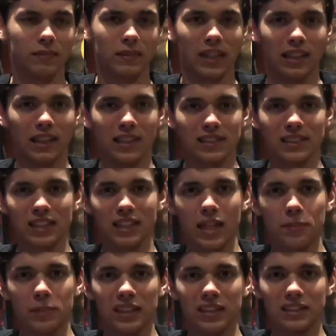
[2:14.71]
and I say that
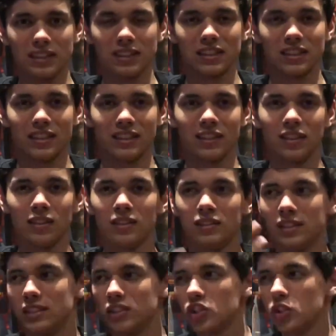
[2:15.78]
because it's like
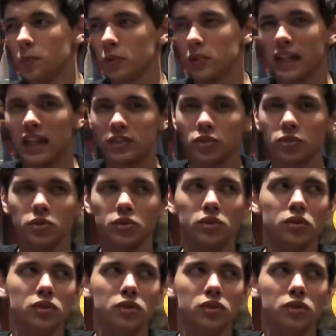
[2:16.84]
it's supernatural.